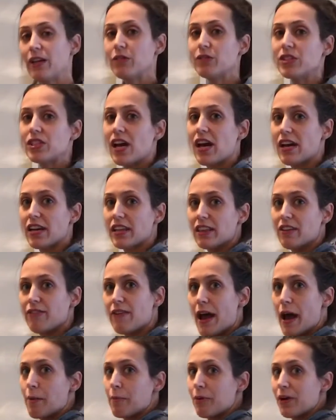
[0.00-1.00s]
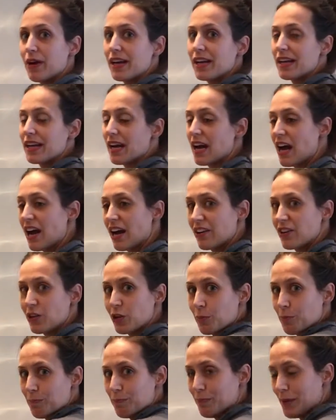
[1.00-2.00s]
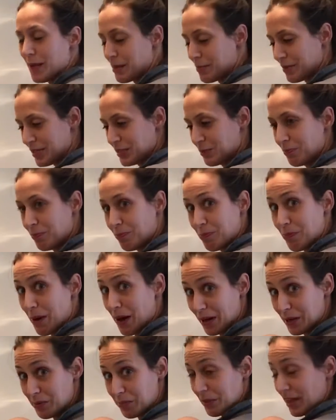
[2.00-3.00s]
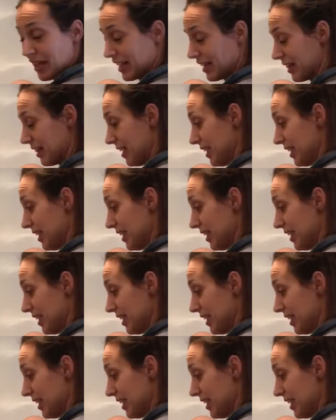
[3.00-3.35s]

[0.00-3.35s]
don't tuck the fabric under baby's bottom like